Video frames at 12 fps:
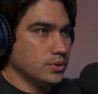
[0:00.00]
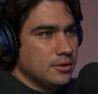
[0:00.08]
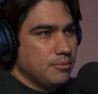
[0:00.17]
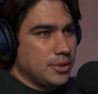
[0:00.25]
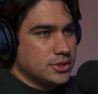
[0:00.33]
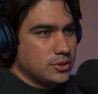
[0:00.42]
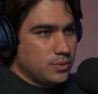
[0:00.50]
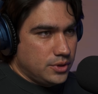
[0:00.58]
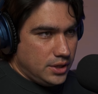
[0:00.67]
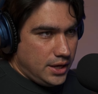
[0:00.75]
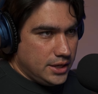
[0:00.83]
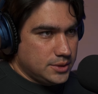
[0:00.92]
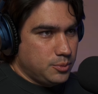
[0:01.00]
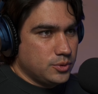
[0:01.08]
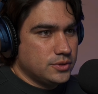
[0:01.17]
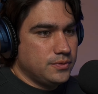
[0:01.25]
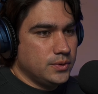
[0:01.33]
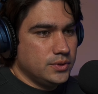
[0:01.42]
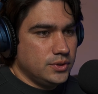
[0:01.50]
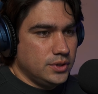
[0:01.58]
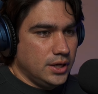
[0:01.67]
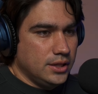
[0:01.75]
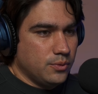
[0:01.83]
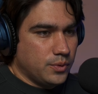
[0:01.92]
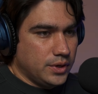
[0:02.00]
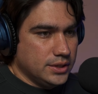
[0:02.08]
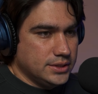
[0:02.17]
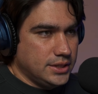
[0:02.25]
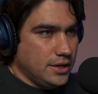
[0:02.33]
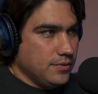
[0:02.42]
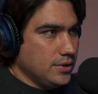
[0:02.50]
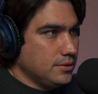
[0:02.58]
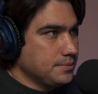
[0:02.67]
Make sure we're in the exports folder, and then we're gonna save it.